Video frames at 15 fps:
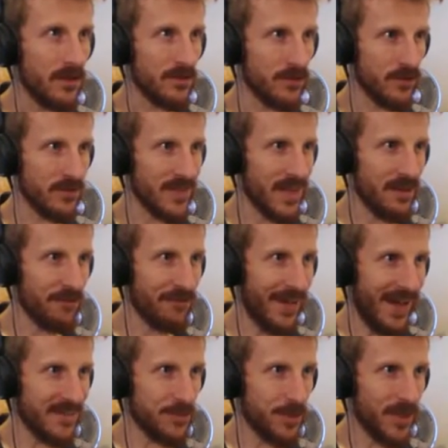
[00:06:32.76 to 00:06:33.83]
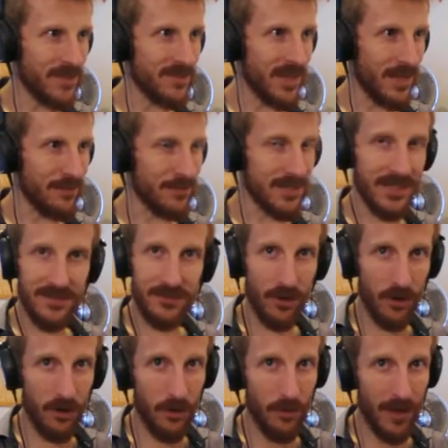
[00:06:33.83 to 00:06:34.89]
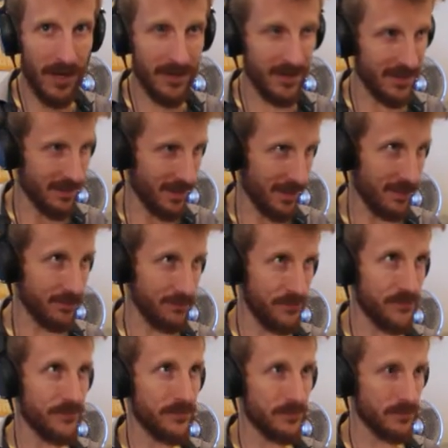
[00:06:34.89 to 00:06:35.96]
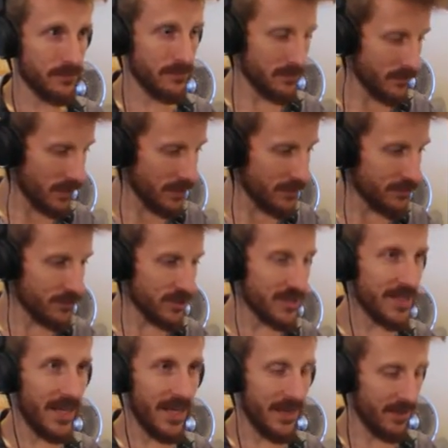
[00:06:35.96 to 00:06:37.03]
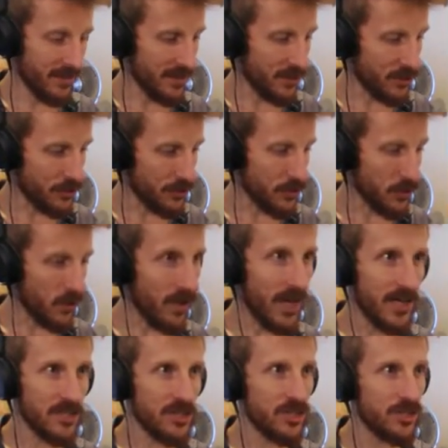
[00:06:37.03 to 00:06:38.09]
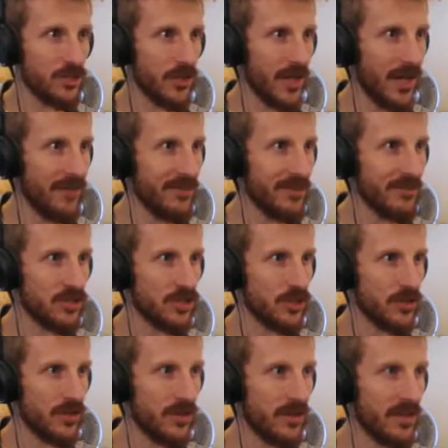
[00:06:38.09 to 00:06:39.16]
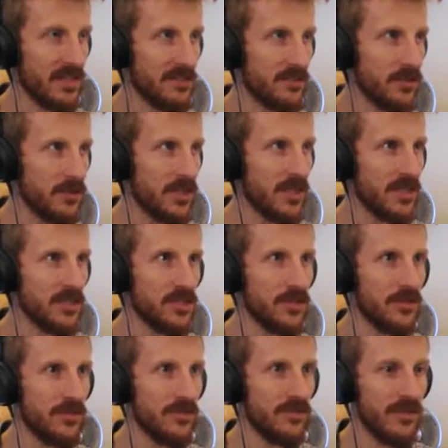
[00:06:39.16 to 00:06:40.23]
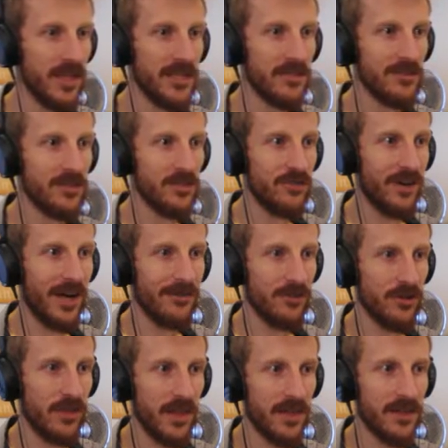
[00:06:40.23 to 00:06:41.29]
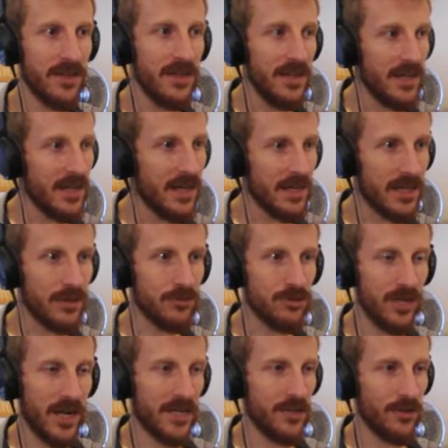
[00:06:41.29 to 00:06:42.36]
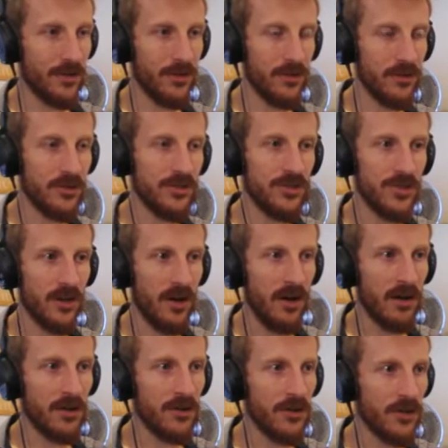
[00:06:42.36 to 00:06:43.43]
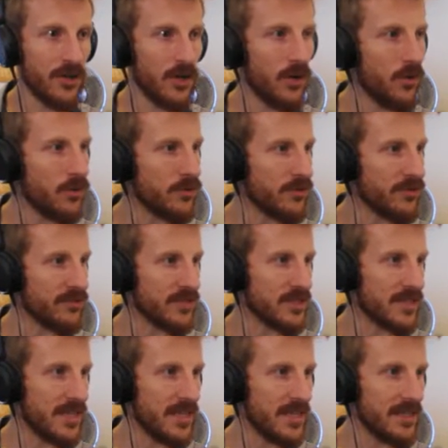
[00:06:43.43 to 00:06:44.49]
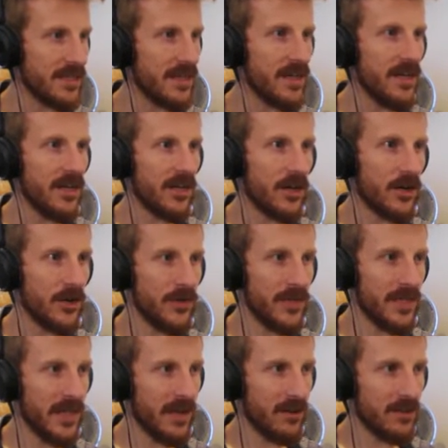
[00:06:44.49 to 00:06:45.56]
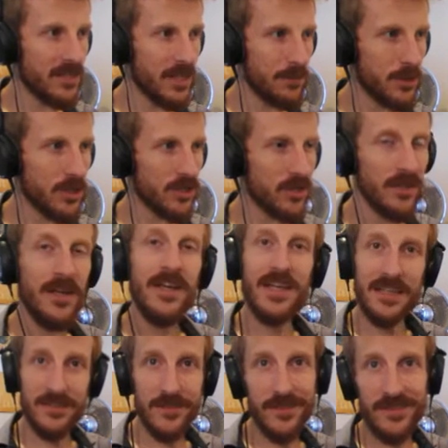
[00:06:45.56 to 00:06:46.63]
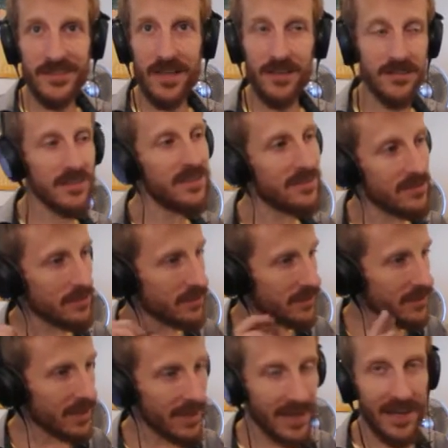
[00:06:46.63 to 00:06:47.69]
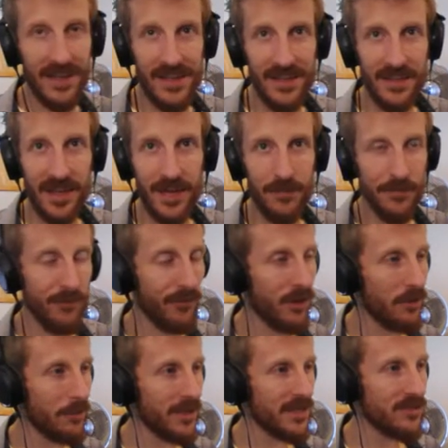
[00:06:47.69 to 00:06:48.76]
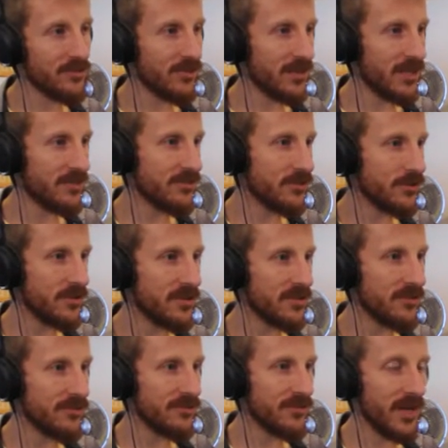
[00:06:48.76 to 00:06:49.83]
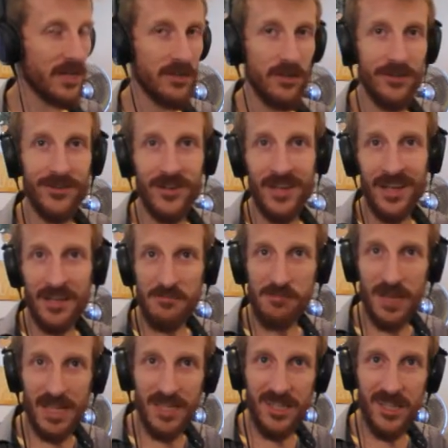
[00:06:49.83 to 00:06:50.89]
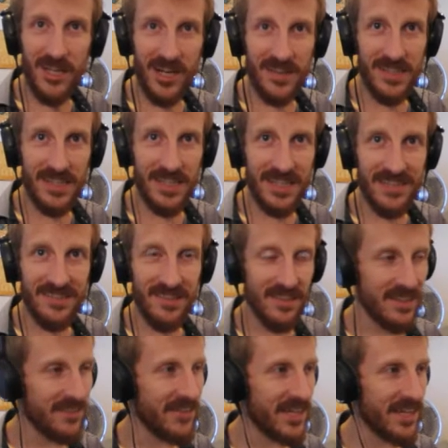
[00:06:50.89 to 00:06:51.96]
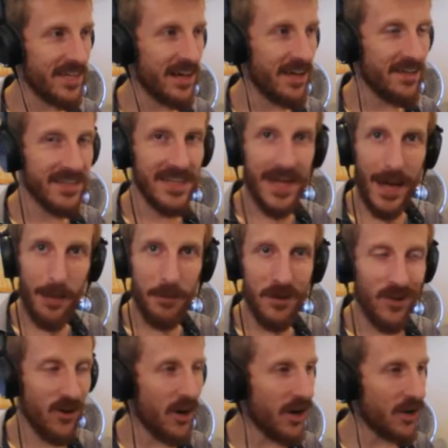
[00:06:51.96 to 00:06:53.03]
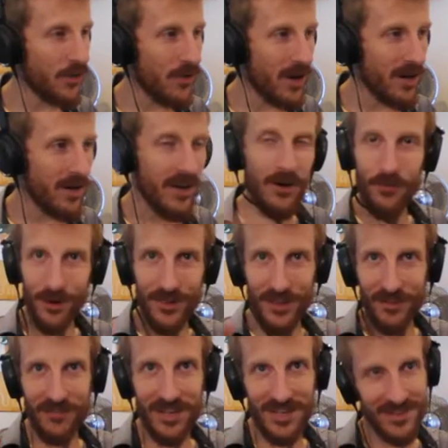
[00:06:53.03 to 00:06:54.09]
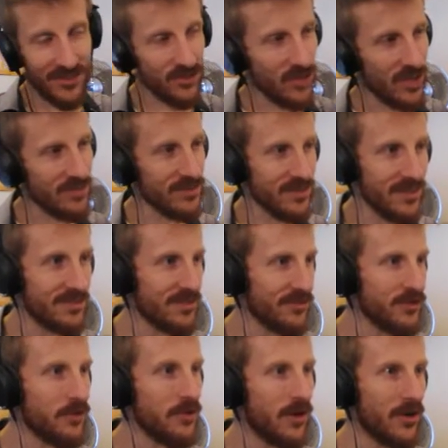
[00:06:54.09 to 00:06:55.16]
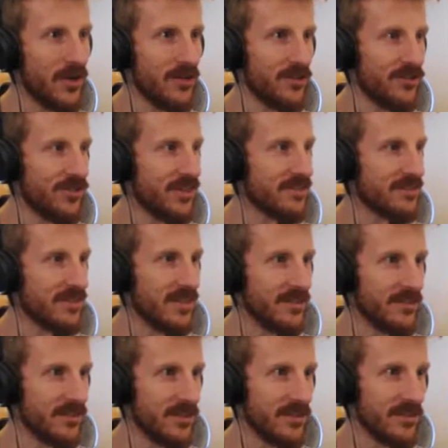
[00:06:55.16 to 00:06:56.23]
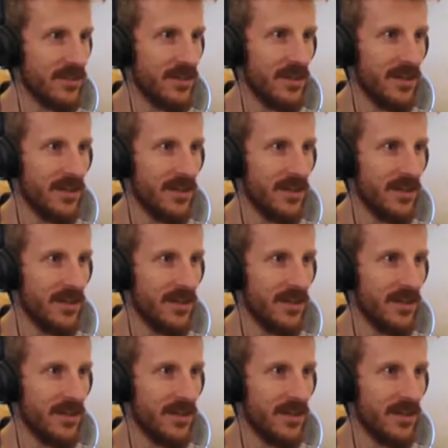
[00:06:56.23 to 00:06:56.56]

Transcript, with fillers: So it's not a fast-paced game. Days don't go by like that. So today I think our new goal, I should show you, I haven't even showed you the HUD. So you get two, this is like your survivor thing. It keeps track of your thirst, your hunger, your cold, your fatigue, current air temperature. It's in Celsius. Canadian game developed by Hinterland Studios from Vancouver. Me, Unite the Clans, living in the capital, Ottawa. We're leaving it in Celsius. If you don't understand Celsius,